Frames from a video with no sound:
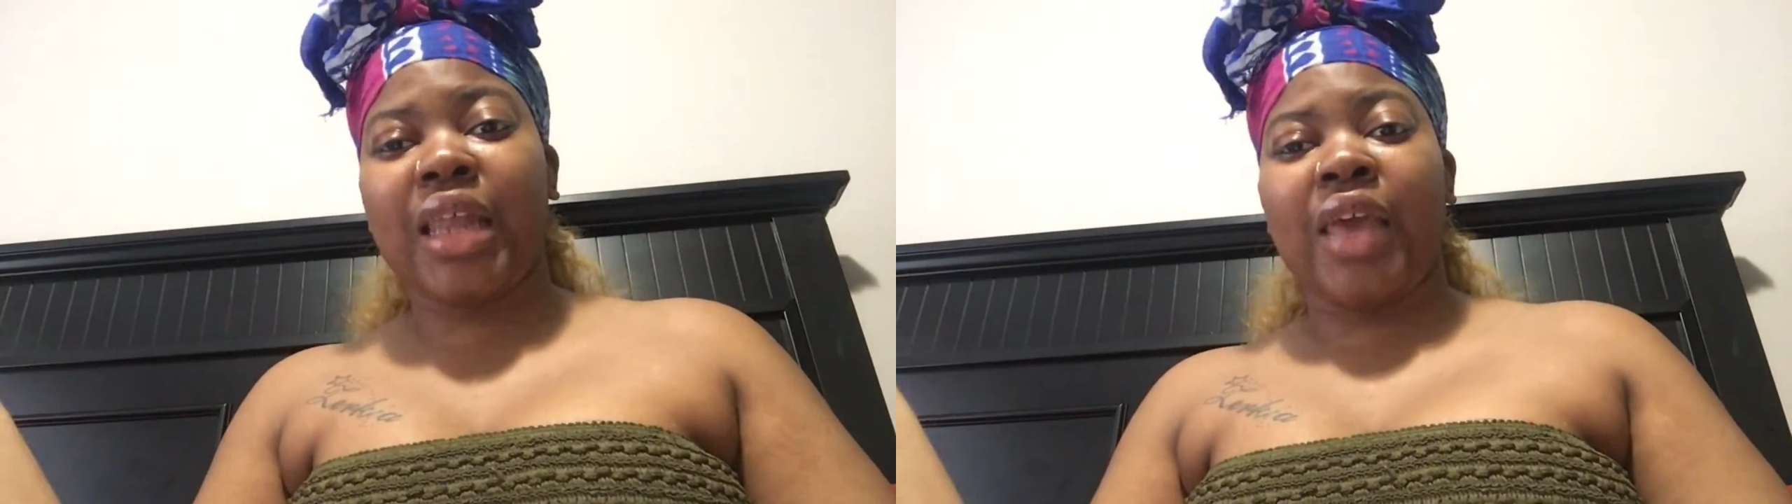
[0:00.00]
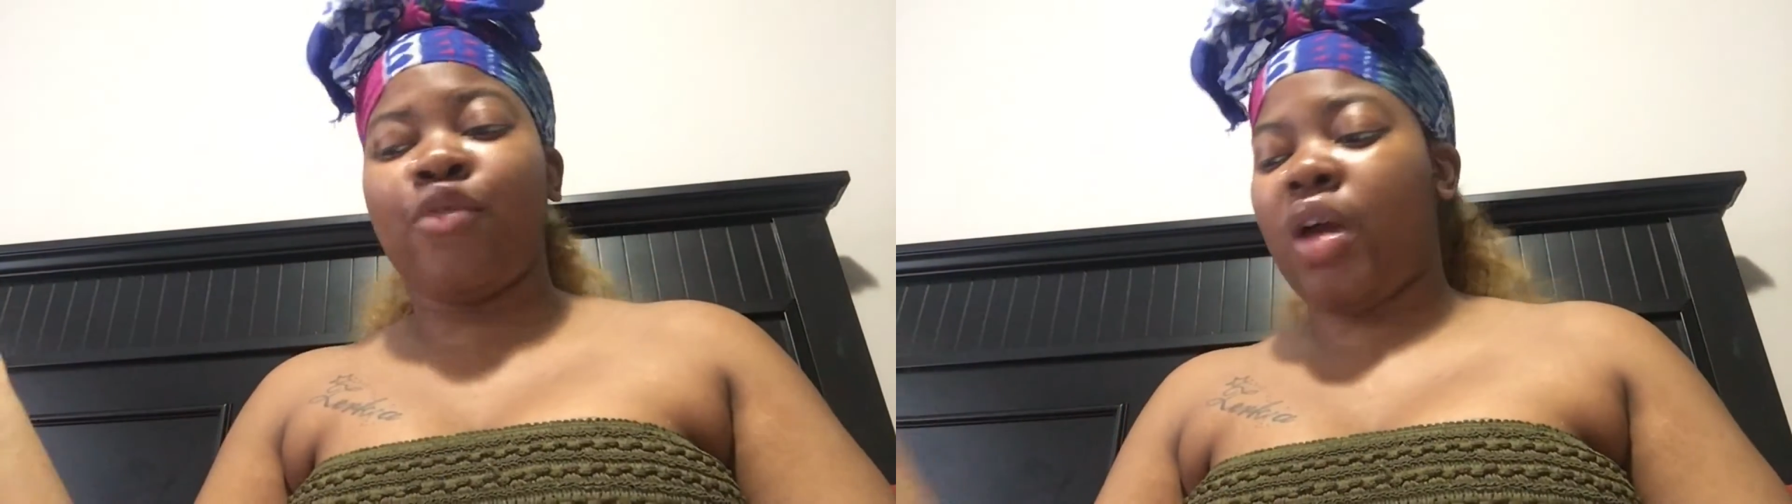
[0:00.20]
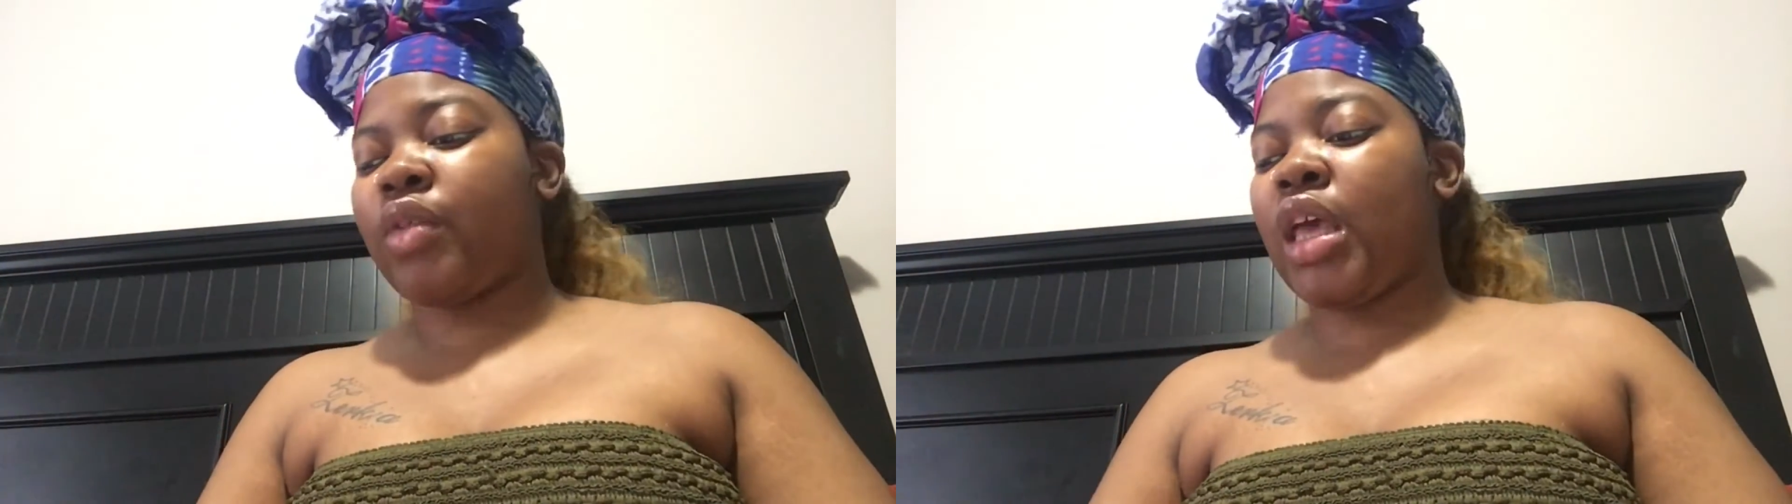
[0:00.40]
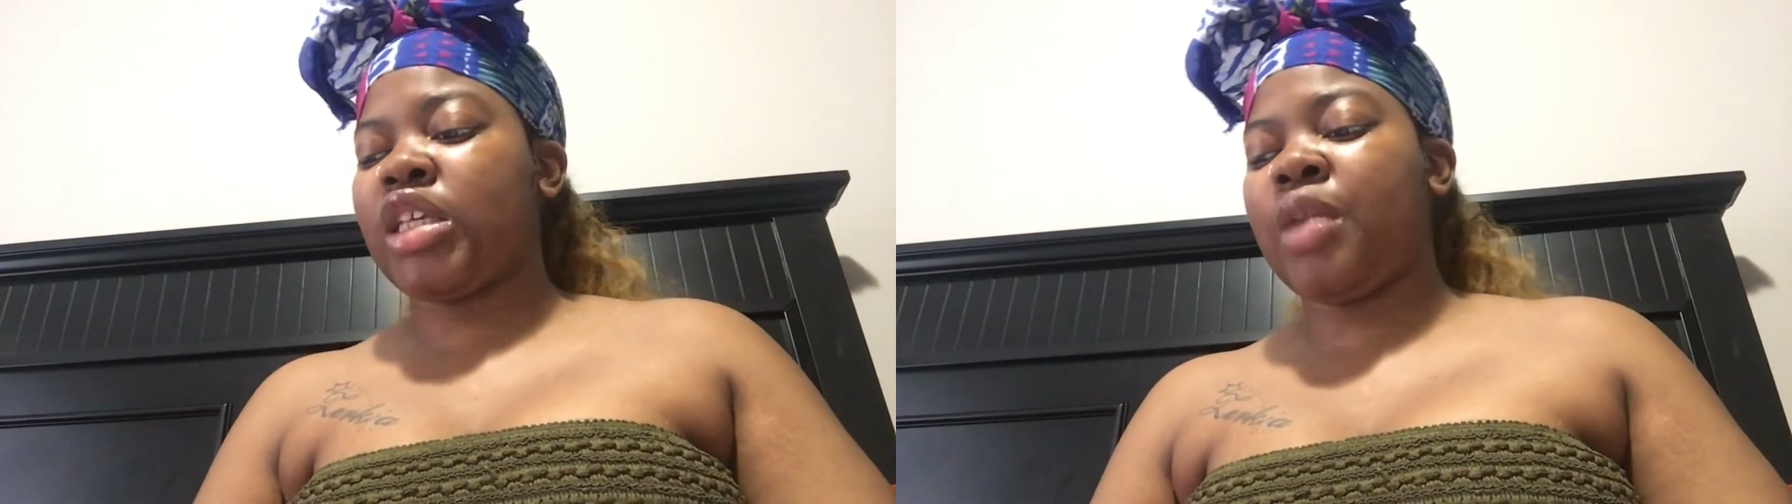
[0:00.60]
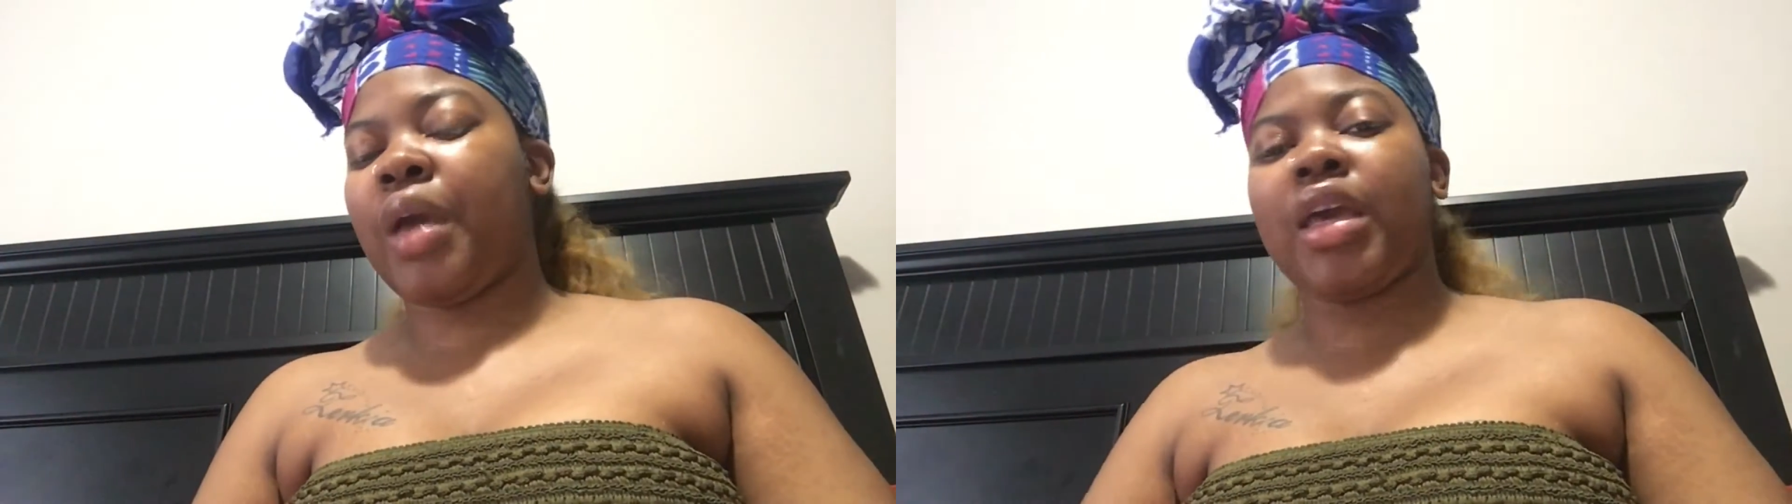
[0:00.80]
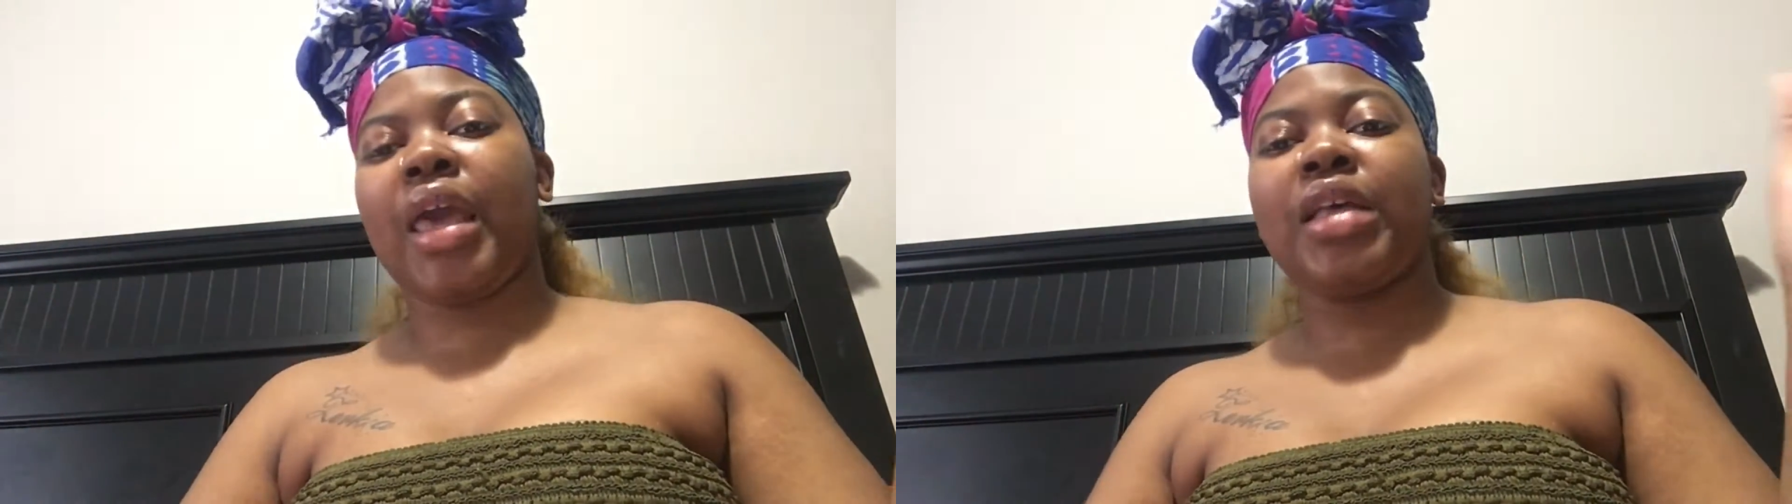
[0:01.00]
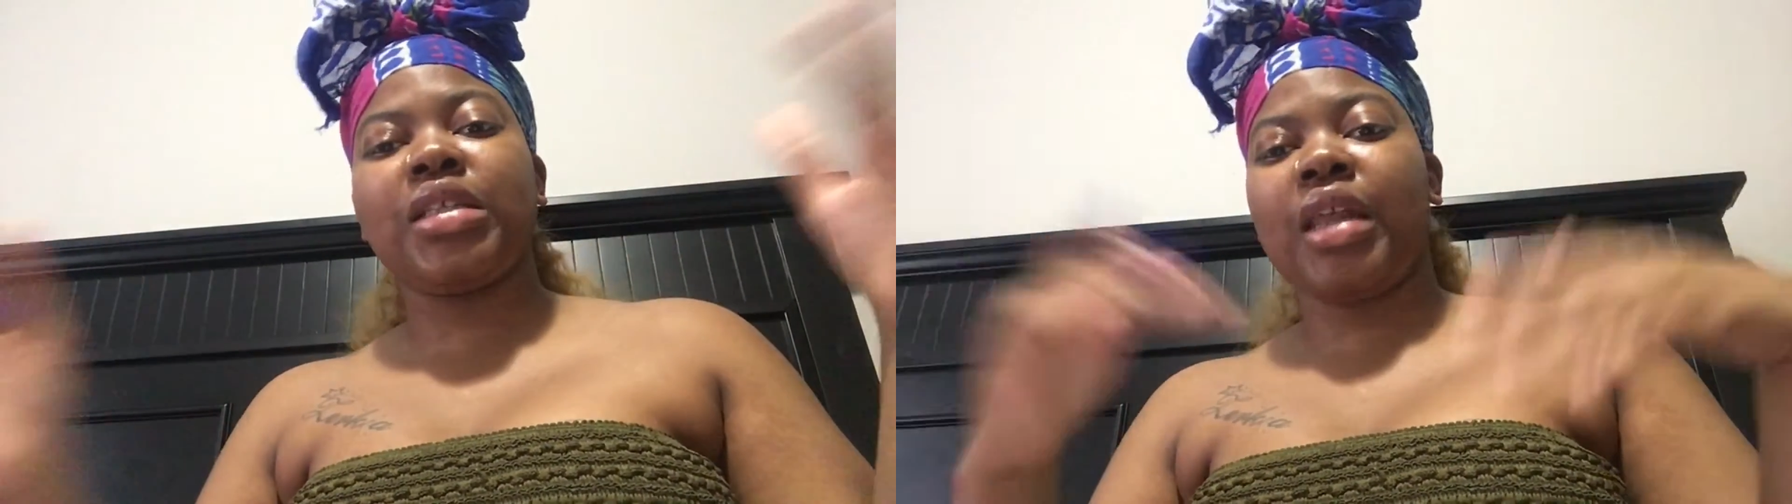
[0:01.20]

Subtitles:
If you have anybody can answer